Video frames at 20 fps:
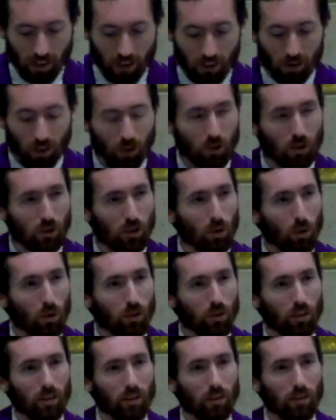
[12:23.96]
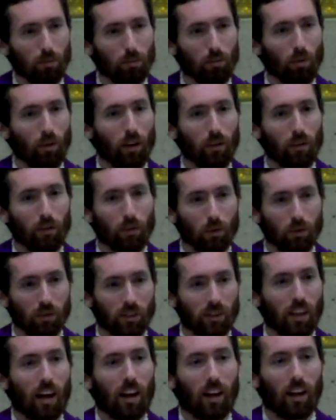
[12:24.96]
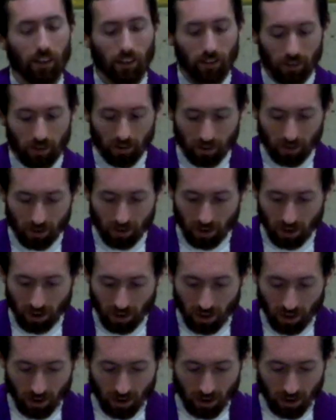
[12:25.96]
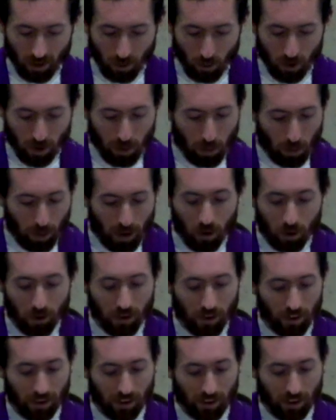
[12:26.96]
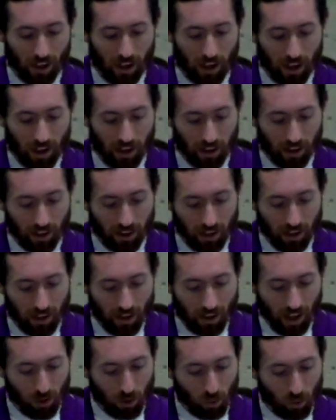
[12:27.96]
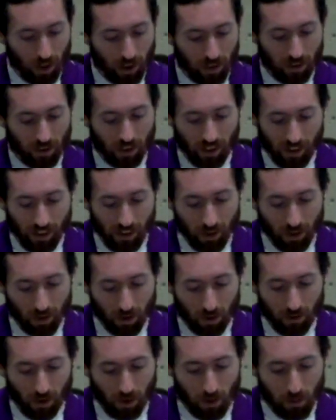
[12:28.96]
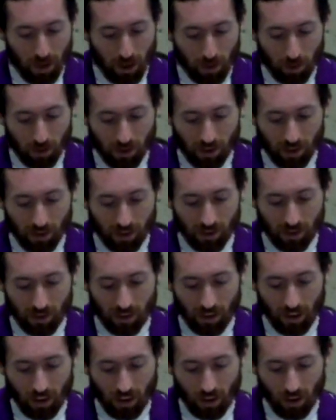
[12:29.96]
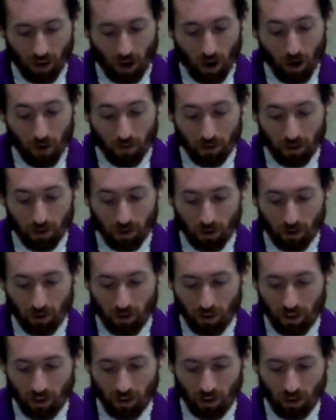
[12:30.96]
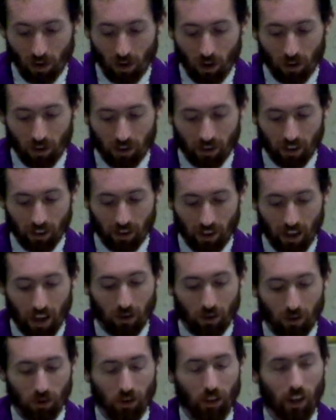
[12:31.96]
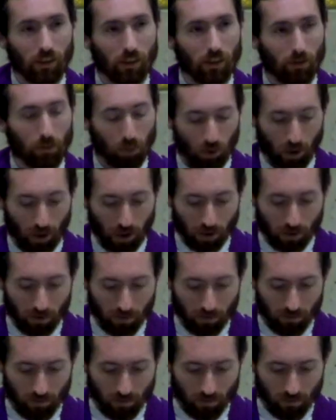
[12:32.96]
These are short, prayerful sighs, which pierce the sky and reach the ear of omnipotence oftener than a long set exercise of prayer.